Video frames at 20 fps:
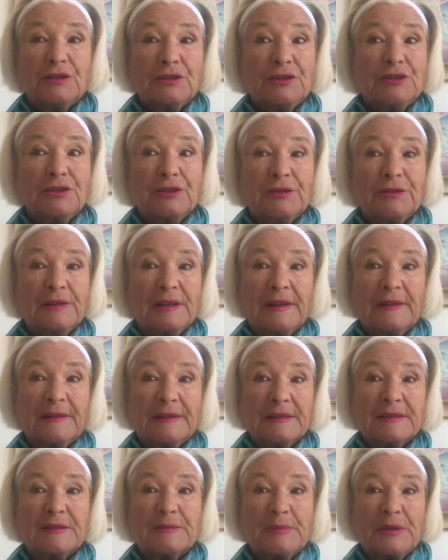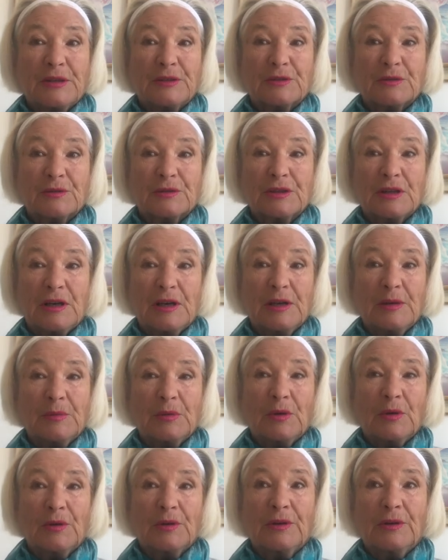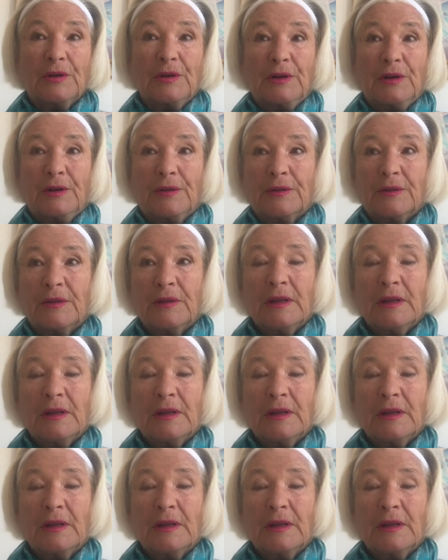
during this special time on Earth.